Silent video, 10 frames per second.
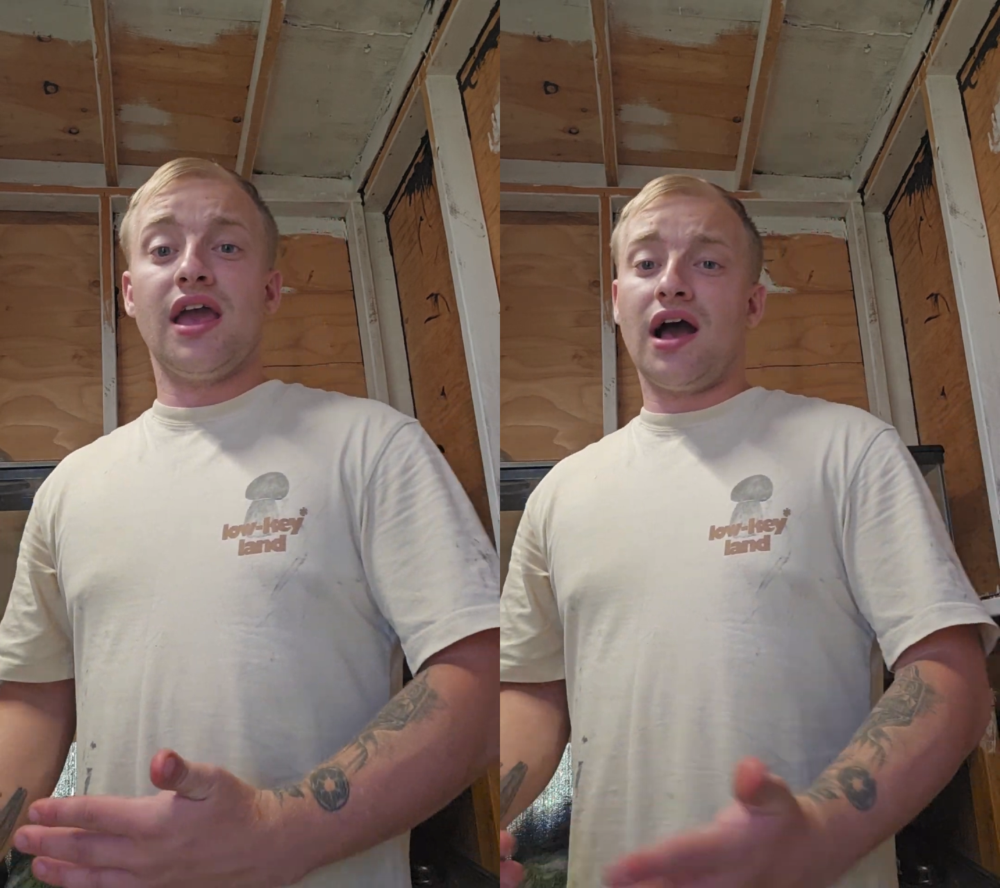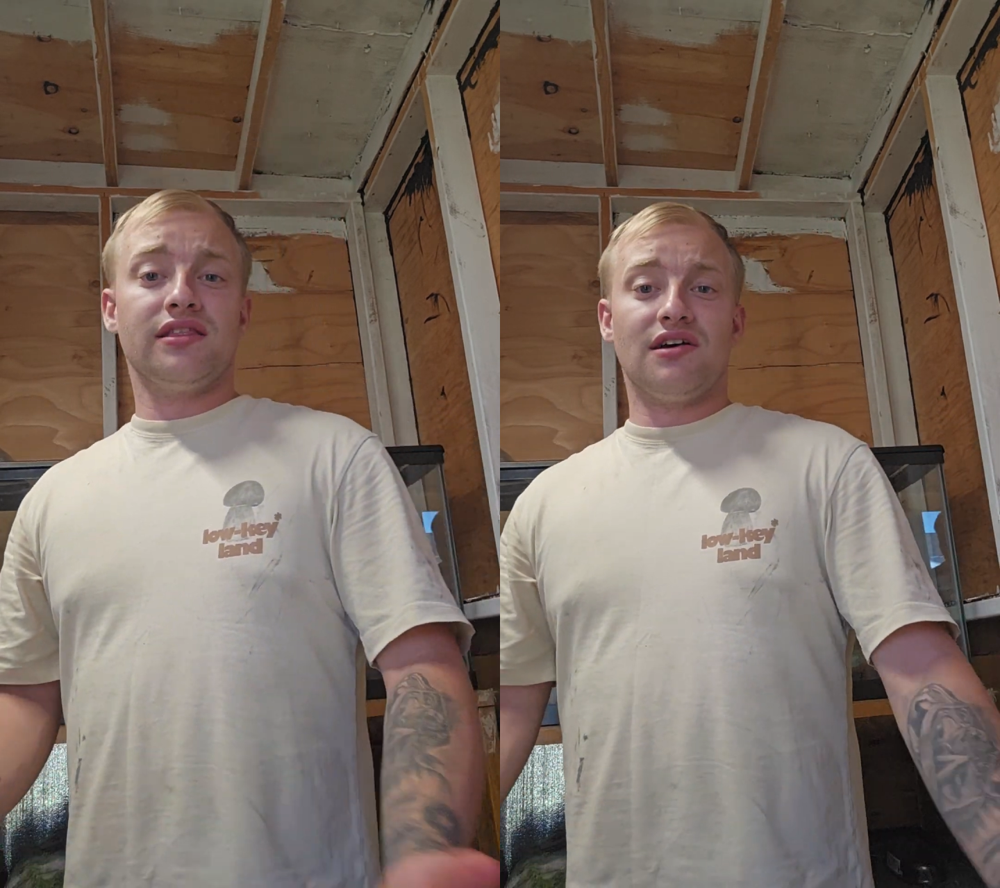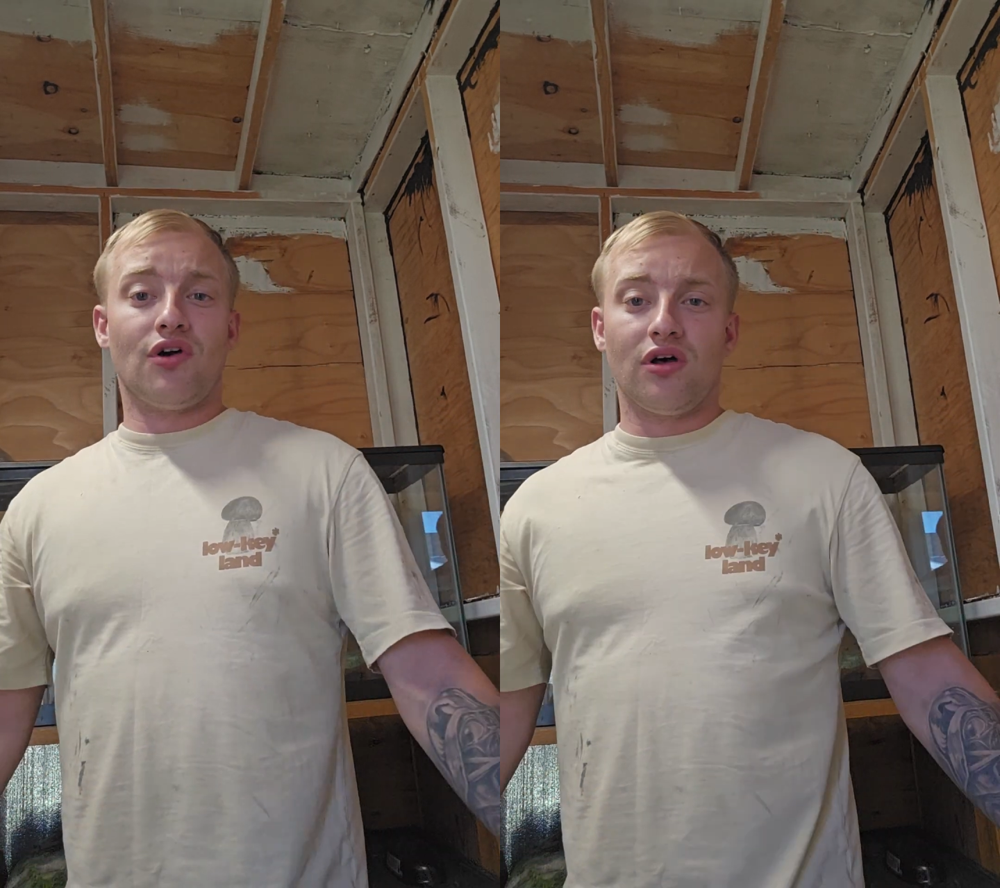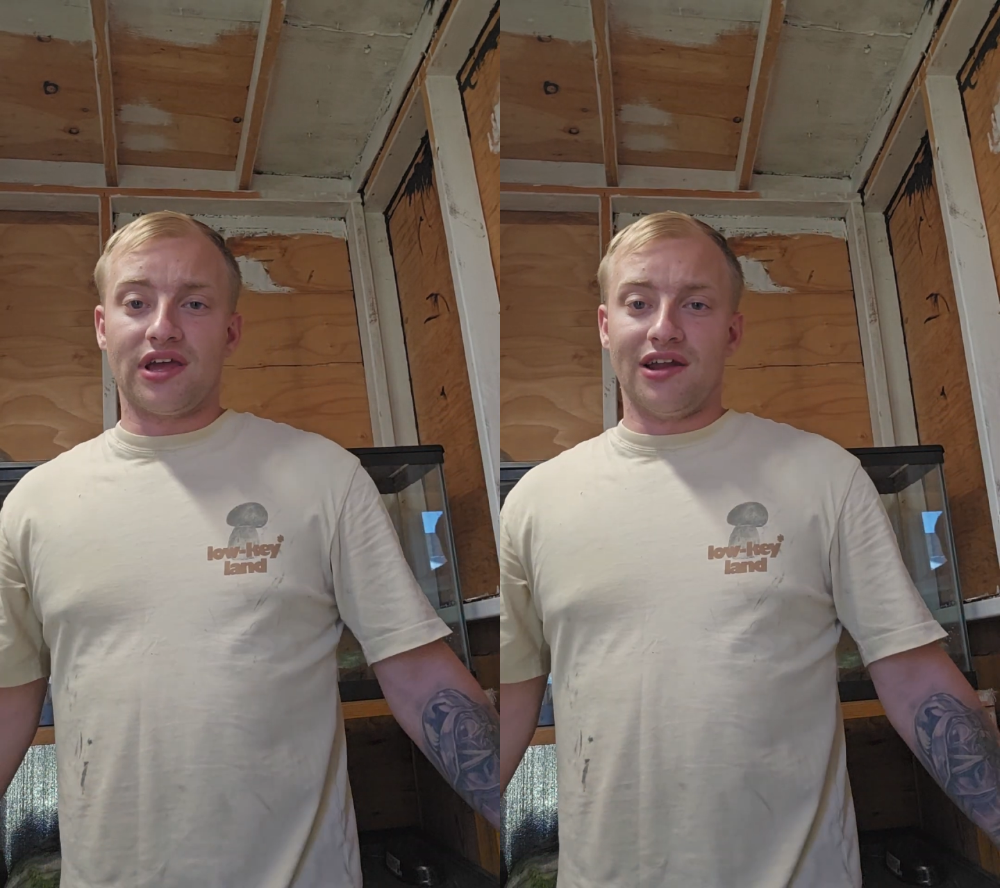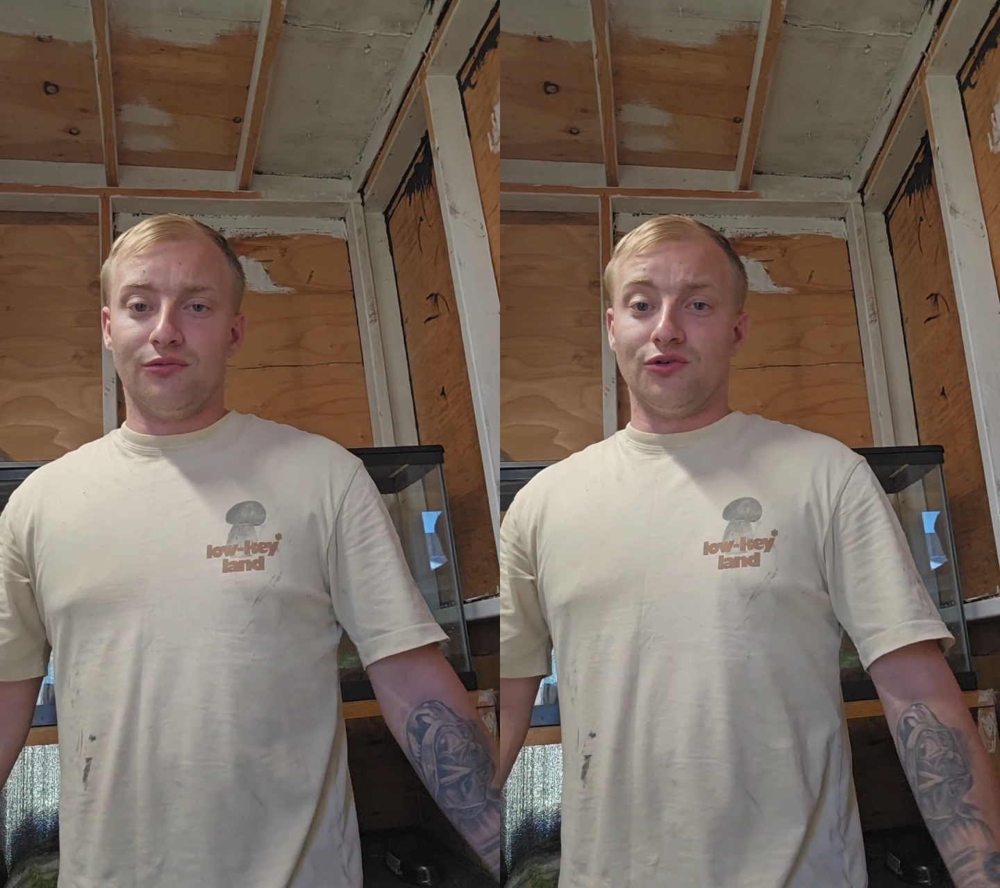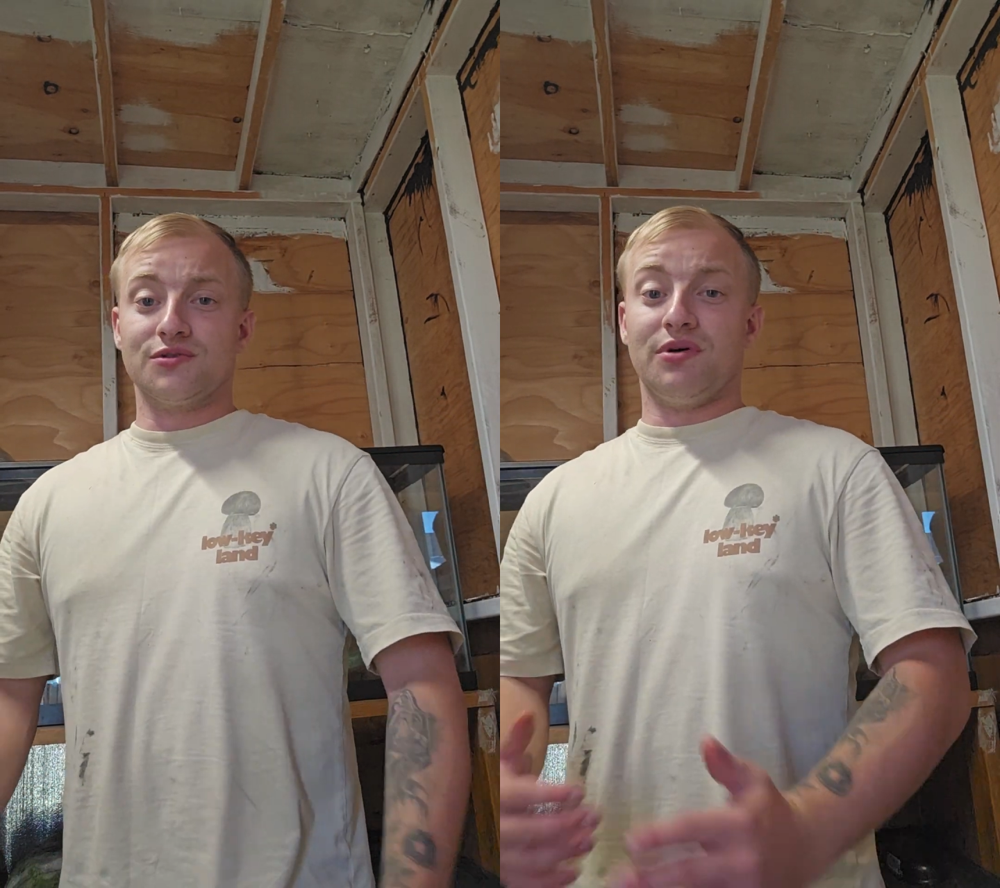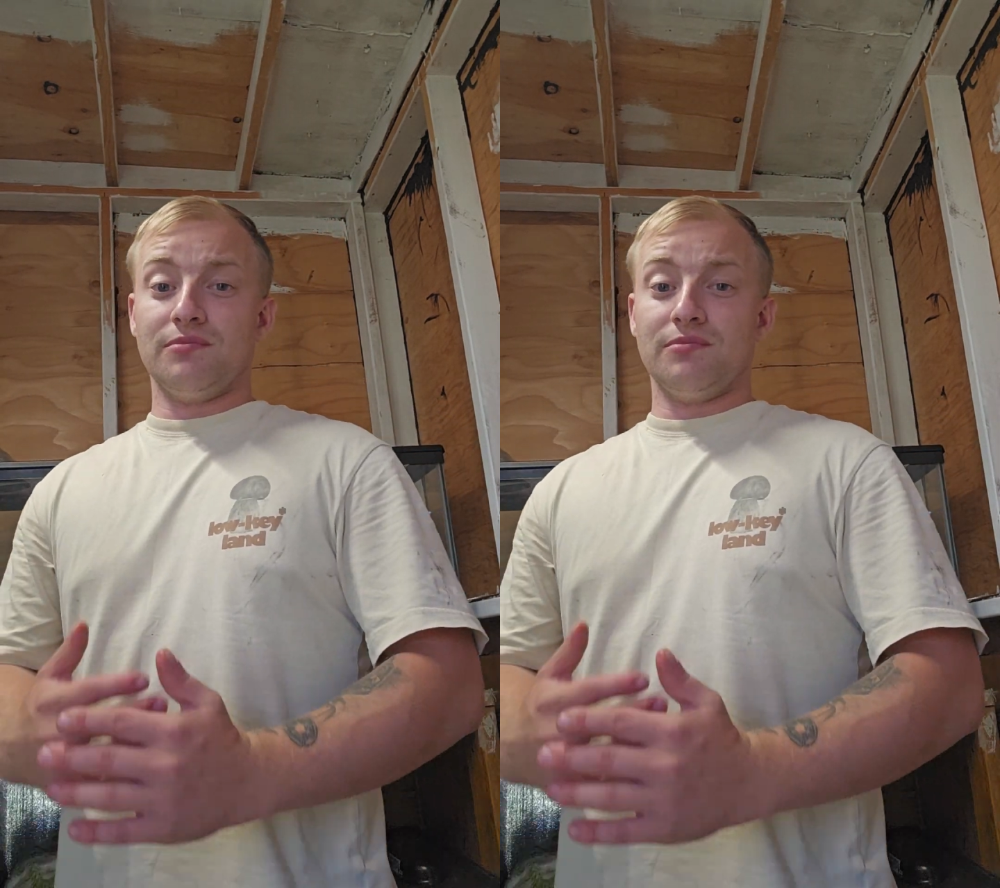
I love all animals,